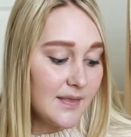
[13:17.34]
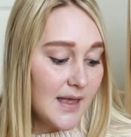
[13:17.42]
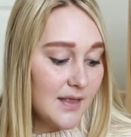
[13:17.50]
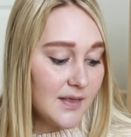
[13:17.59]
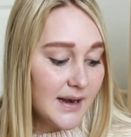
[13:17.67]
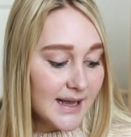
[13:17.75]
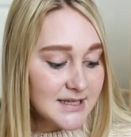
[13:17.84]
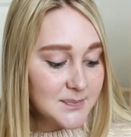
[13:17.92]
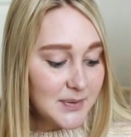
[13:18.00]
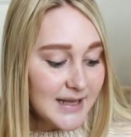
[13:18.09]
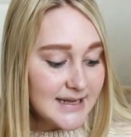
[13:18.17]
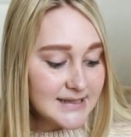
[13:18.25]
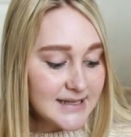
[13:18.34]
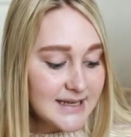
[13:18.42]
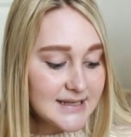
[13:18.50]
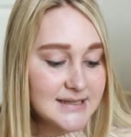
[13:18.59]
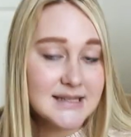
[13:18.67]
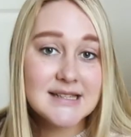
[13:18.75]
And then the next place
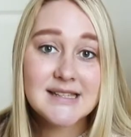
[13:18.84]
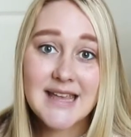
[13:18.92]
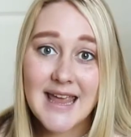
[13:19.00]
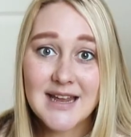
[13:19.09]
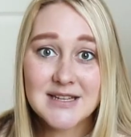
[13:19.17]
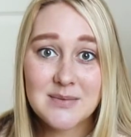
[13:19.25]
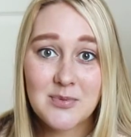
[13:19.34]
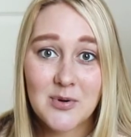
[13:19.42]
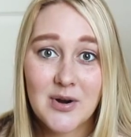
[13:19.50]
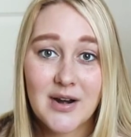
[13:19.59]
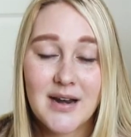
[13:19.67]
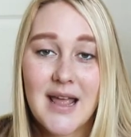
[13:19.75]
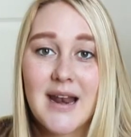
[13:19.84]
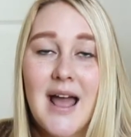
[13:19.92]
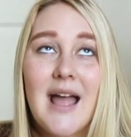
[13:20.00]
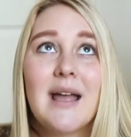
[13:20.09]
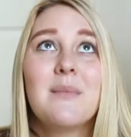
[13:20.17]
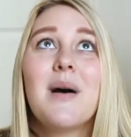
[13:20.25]
is Scandiborn, and
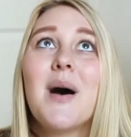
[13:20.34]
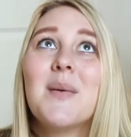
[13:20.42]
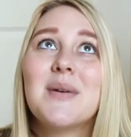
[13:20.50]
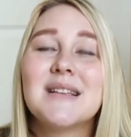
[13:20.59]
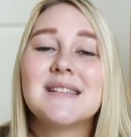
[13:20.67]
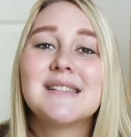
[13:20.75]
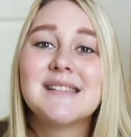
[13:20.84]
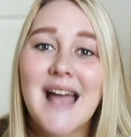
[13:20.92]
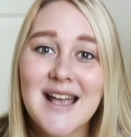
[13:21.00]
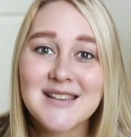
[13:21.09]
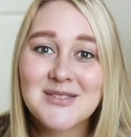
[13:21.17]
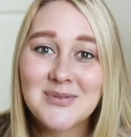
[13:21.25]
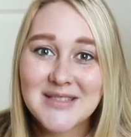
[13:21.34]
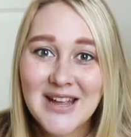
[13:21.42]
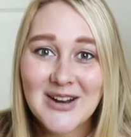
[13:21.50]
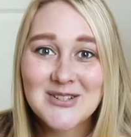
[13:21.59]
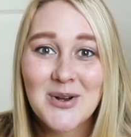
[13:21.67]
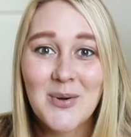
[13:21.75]
I am obsessed with
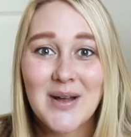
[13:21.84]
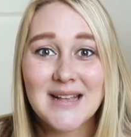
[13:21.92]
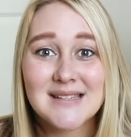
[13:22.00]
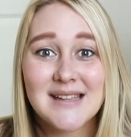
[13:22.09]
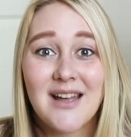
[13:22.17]
their toys.